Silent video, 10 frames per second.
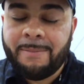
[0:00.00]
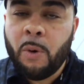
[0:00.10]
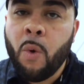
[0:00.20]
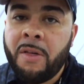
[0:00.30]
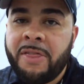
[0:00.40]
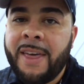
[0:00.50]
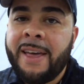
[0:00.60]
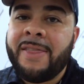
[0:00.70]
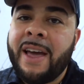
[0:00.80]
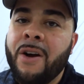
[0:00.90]
But one
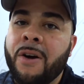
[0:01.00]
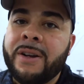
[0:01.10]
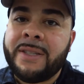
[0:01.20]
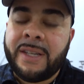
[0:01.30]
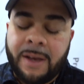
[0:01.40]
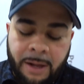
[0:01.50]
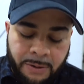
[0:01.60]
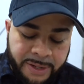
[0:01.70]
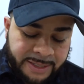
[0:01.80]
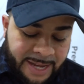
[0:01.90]
thing that Artisan
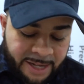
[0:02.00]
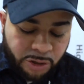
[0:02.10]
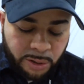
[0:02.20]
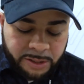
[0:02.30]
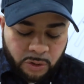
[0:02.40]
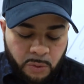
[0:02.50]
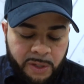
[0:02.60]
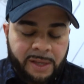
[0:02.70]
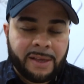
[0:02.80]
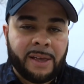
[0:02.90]
Cutlery is actually
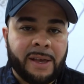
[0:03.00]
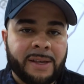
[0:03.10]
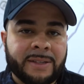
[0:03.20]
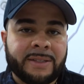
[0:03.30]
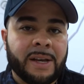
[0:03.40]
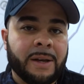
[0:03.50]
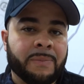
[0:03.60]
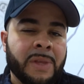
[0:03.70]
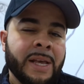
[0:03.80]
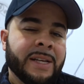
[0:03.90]
doing is
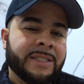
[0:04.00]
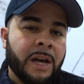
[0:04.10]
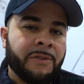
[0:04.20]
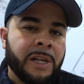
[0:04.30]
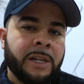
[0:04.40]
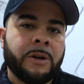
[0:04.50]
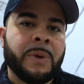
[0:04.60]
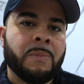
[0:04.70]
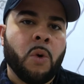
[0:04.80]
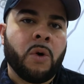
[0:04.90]
delving a little
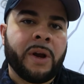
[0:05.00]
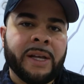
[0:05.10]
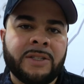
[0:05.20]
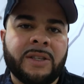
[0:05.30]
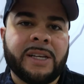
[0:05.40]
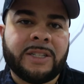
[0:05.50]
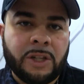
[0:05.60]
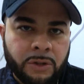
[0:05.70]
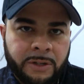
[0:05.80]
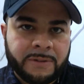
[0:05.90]
bit more into the
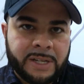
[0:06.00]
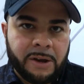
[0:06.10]
exclusives